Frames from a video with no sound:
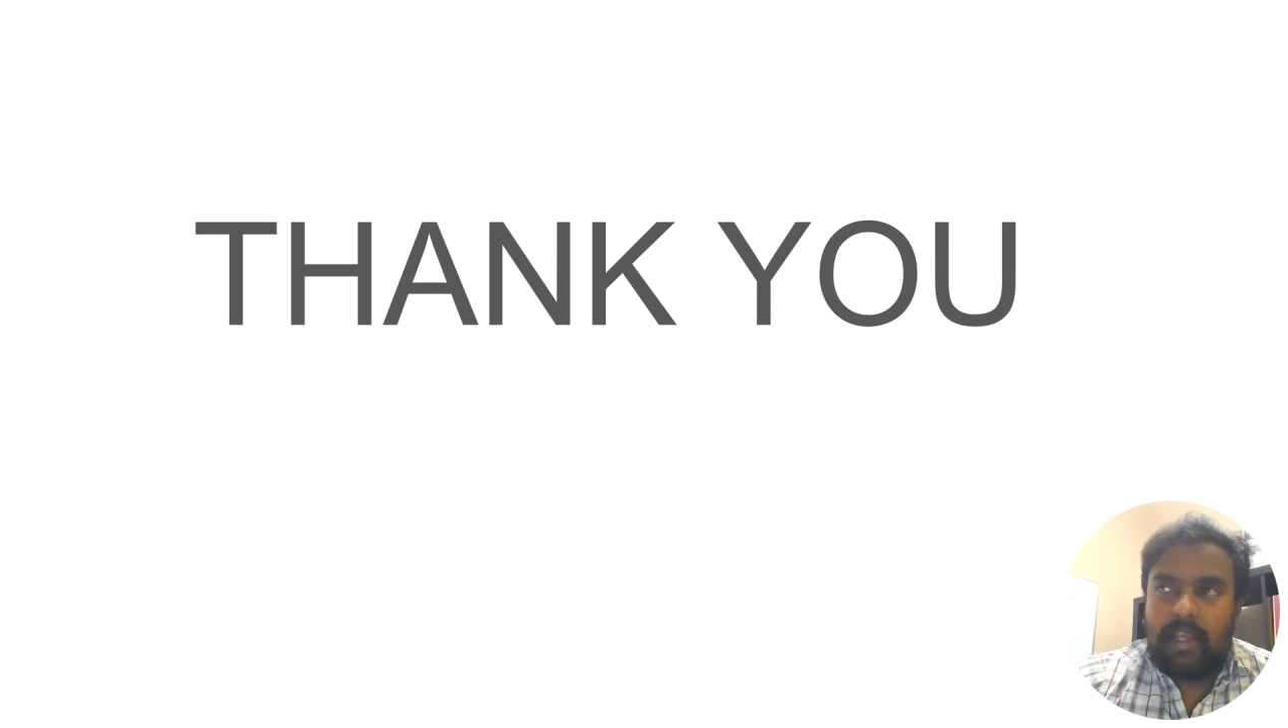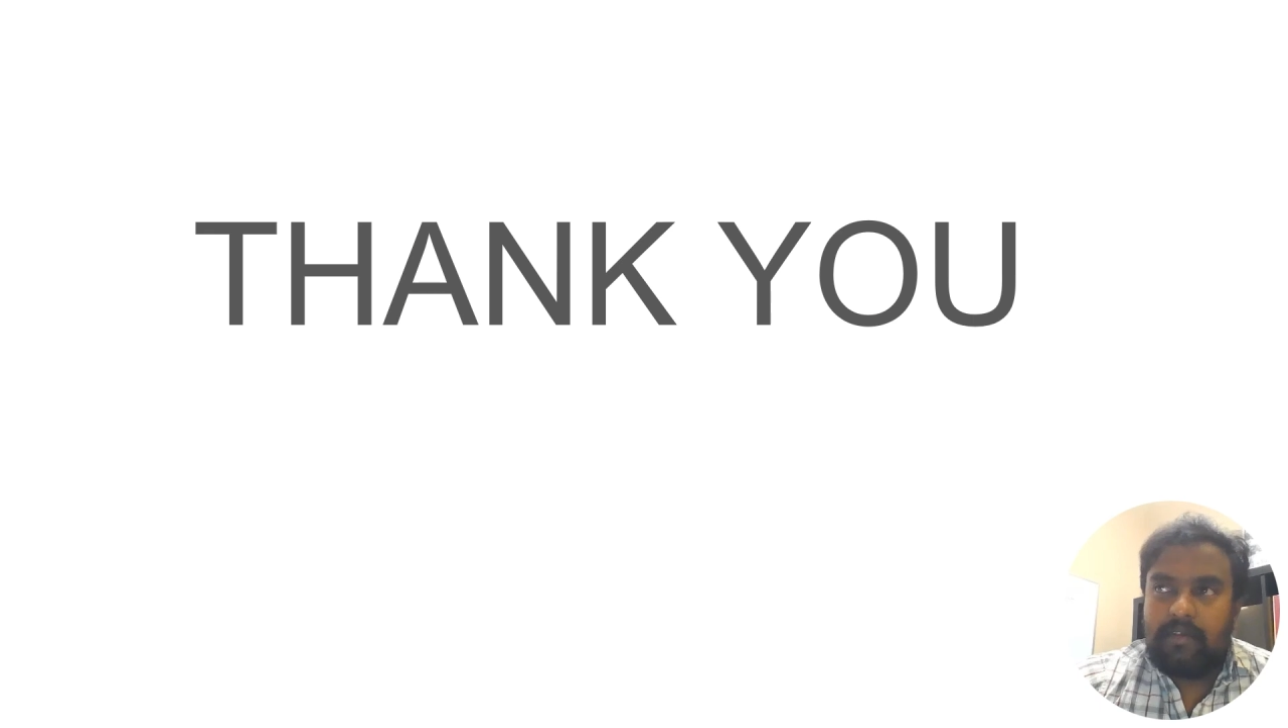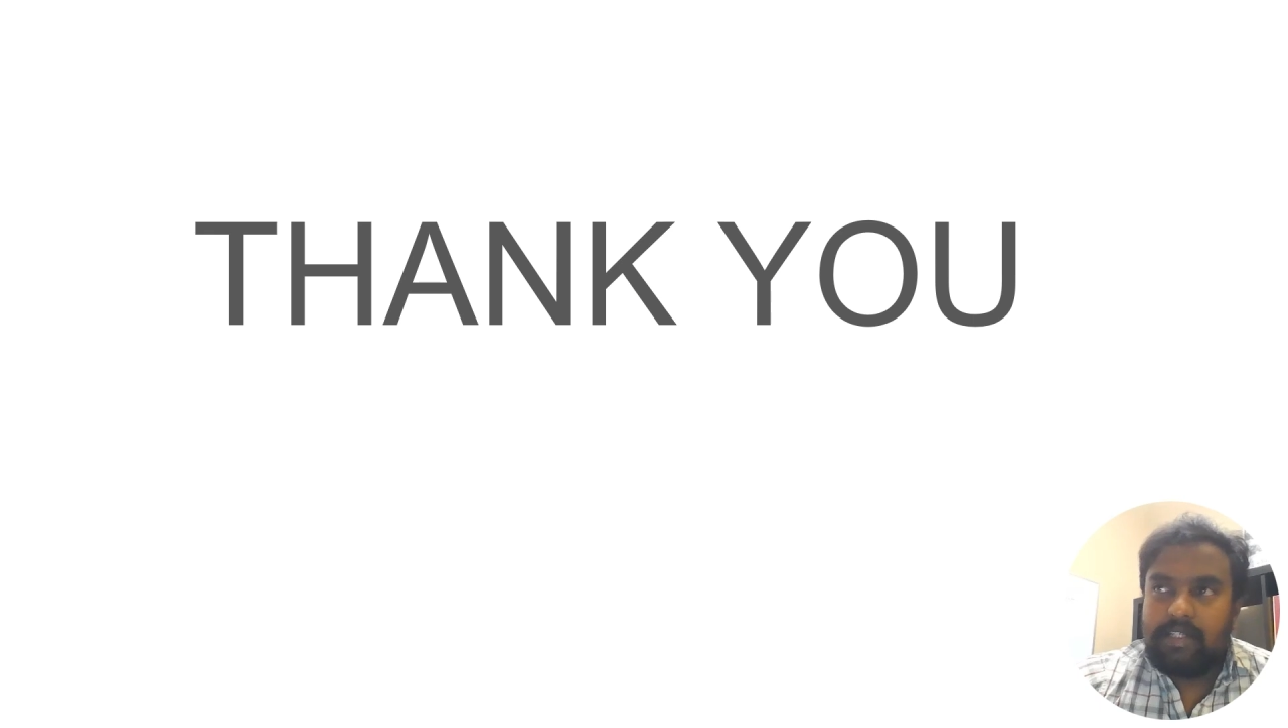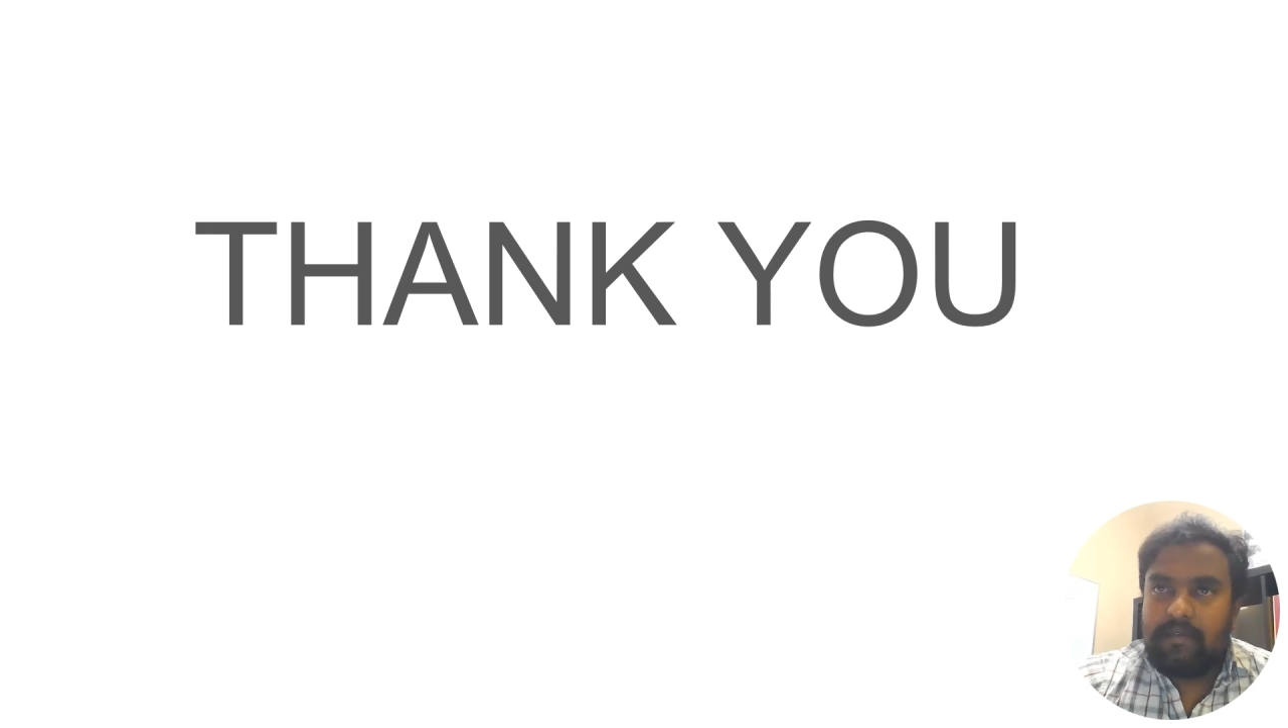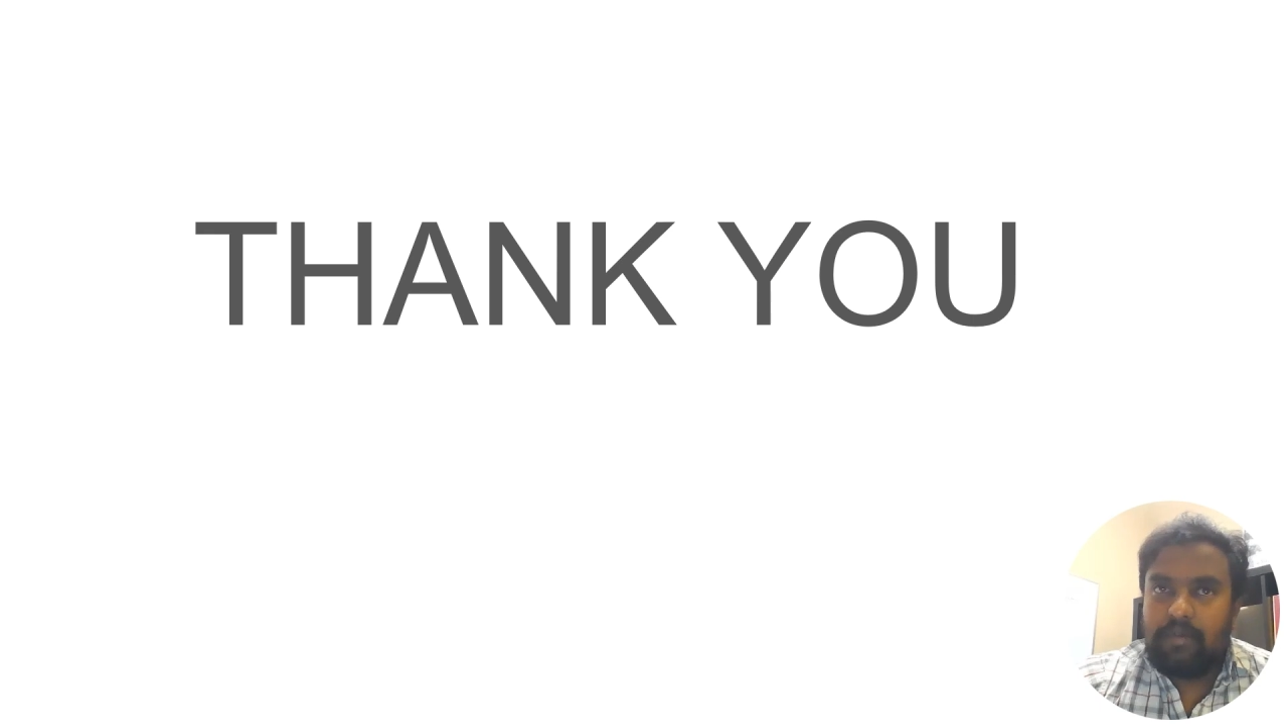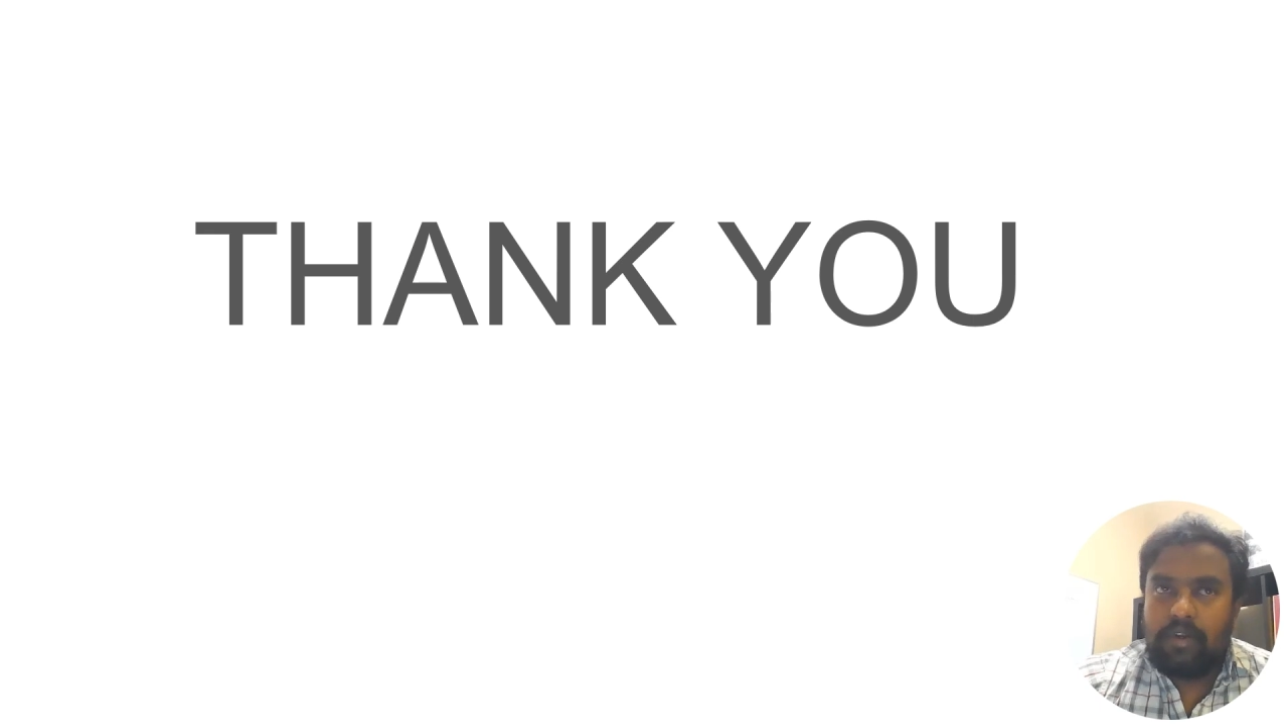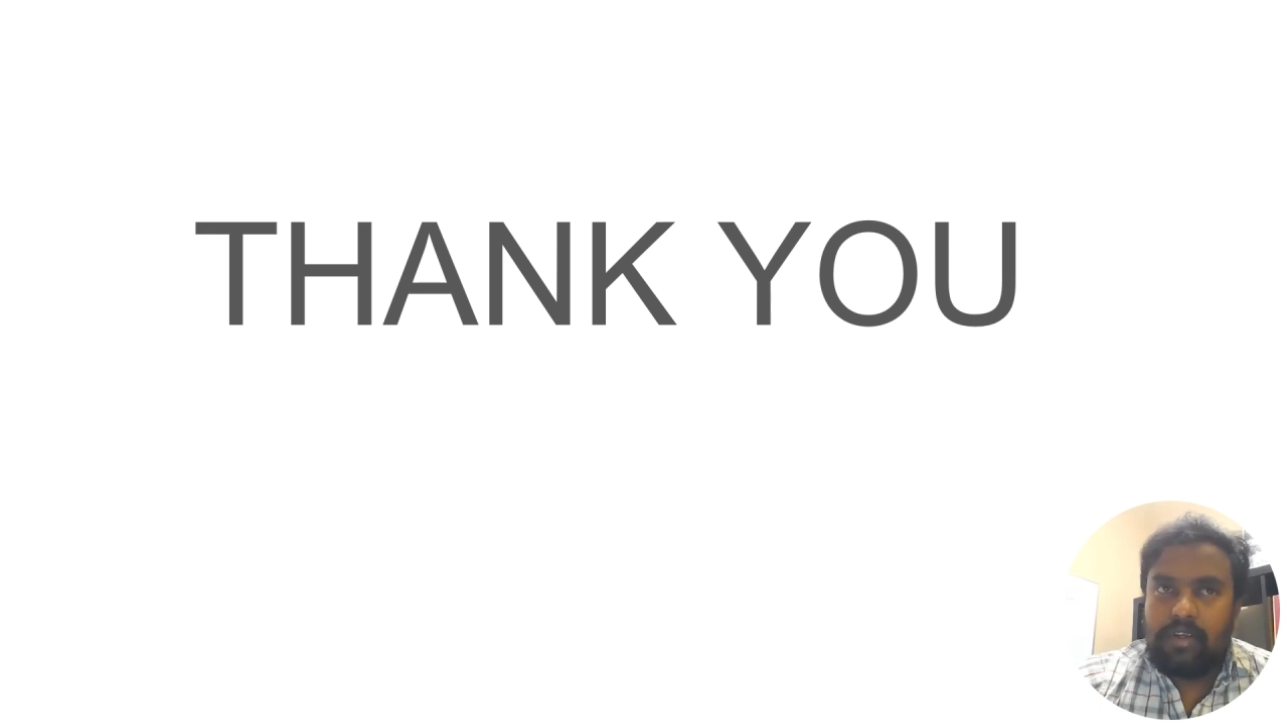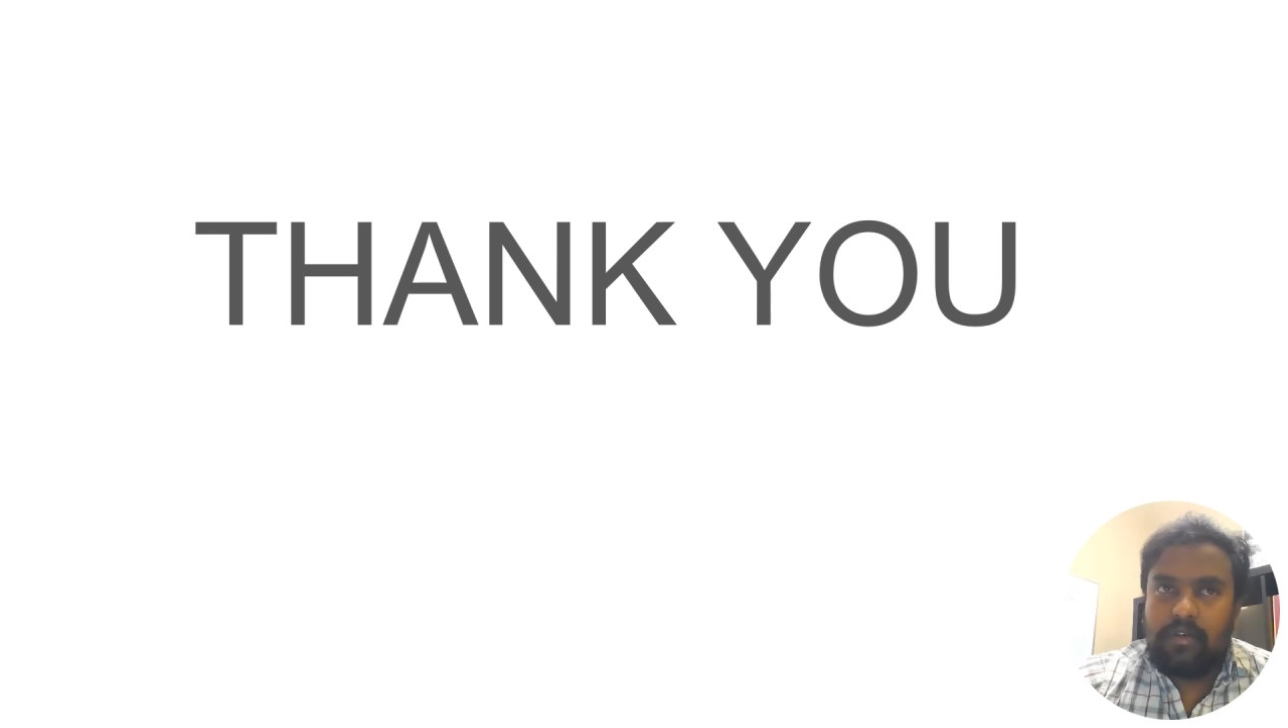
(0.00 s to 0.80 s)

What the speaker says: request everyone